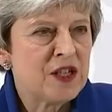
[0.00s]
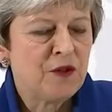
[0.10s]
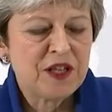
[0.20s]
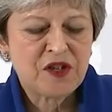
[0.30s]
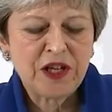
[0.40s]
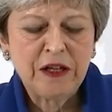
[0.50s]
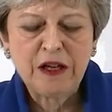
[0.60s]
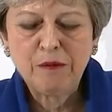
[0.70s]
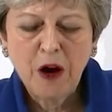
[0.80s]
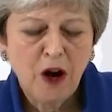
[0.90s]
the case for this
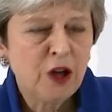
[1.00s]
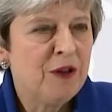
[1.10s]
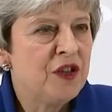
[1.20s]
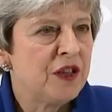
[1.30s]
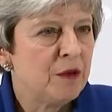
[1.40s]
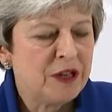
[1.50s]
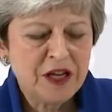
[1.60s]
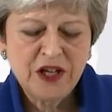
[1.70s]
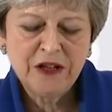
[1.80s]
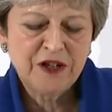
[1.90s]
deal in Parliament, in
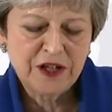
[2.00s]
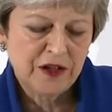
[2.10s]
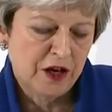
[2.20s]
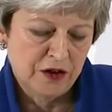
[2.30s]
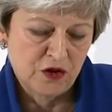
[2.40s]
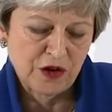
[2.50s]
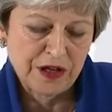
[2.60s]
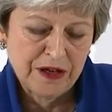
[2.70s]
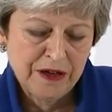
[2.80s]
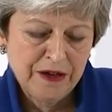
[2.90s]
the media, and in the
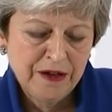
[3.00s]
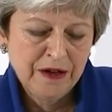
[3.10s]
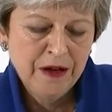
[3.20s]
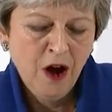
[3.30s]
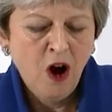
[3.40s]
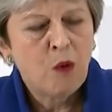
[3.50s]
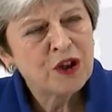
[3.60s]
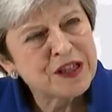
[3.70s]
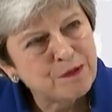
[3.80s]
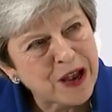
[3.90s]
country, on
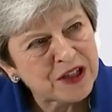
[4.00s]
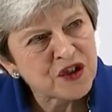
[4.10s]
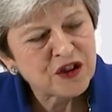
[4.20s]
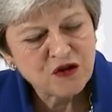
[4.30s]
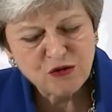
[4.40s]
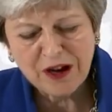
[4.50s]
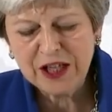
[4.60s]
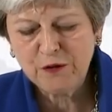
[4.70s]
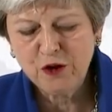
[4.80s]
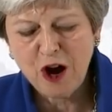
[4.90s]
what is best and
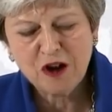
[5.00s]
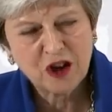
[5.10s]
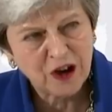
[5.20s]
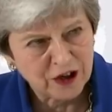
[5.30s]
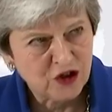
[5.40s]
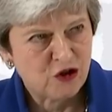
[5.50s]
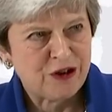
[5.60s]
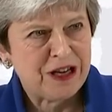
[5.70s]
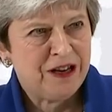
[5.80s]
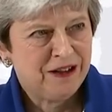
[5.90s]
right for our
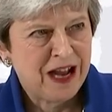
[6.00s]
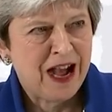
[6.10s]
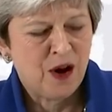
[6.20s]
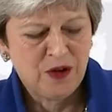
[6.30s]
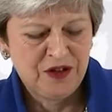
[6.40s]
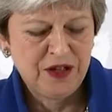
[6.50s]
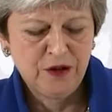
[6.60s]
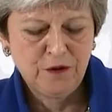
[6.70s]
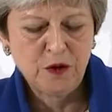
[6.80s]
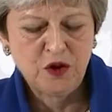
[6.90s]
country now and
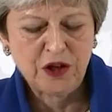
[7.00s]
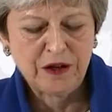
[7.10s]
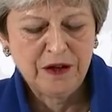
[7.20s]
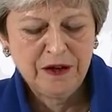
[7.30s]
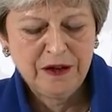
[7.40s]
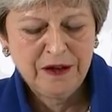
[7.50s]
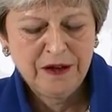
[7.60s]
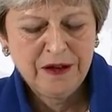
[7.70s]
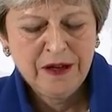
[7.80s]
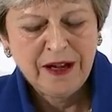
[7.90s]
in the future,
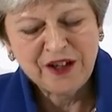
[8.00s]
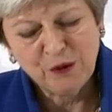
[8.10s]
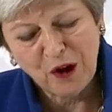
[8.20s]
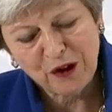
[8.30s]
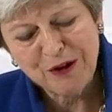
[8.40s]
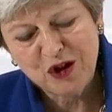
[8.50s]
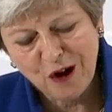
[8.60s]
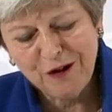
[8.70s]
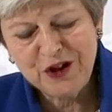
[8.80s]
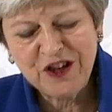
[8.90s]
and on what the
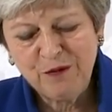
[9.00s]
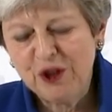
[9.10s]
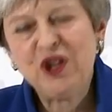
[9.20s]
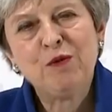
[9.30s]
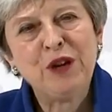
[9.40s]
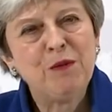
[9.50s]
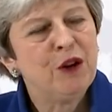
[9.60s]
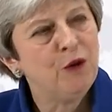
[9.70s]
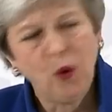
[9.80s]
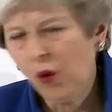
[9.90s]
majority of British
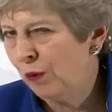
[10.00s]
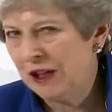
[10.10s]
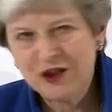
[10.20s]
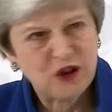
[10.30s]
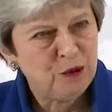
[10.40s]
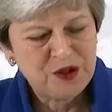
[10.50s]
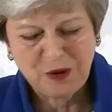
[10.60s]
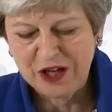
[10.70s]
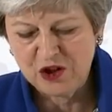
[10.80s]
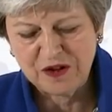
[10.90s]
people of all political
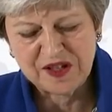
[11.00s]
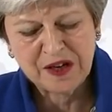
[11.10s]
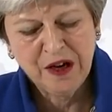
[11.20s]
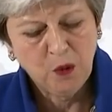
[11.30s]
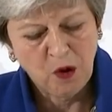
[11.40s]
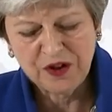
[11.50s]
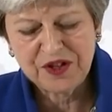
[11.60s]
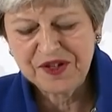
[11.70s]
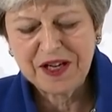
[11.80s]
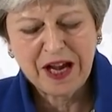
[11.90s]
persuasions
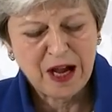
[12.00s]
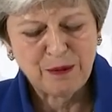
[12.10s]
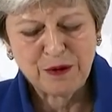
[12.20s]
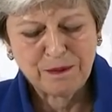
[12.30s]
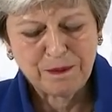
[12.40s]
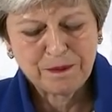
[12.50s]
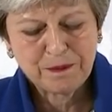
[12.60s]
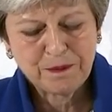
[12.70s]
want to see happen.